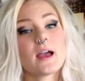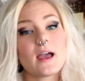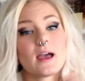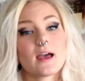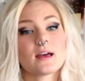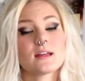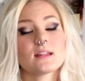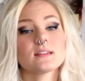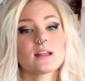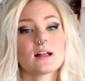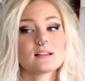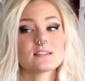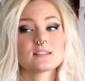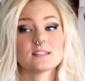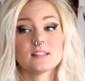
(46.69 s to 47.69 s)
and
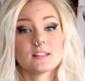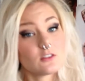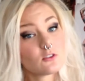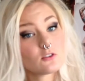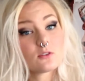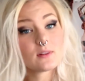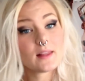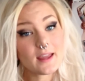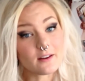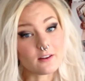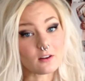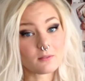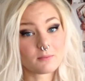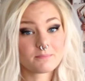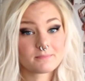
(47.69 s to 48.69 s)
I'll see you
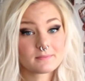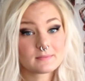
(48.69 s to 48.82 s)
later.